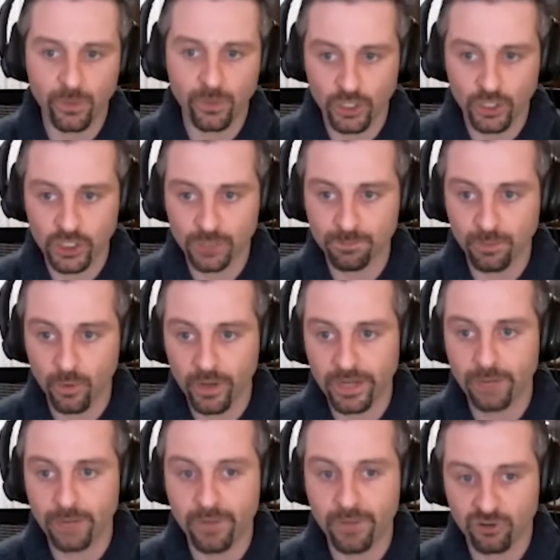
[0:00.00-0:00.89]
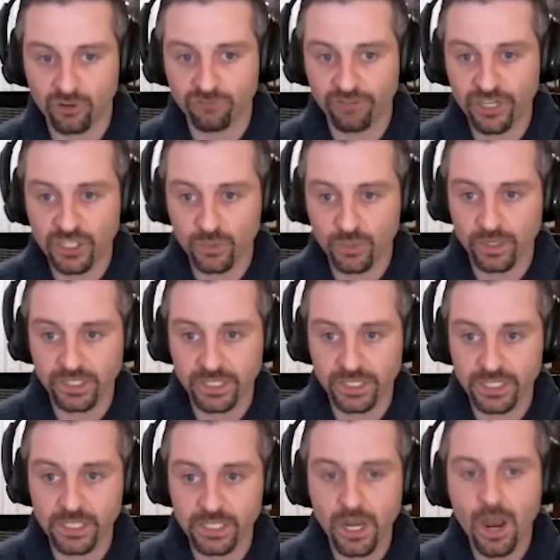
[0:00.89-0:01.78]
to exploit mineral
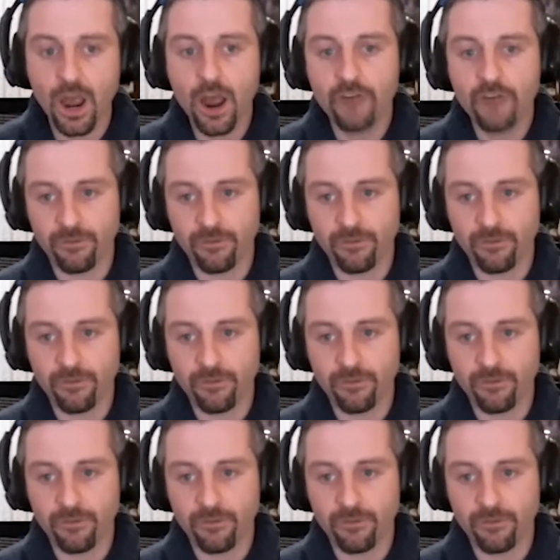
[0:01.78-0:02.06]
resources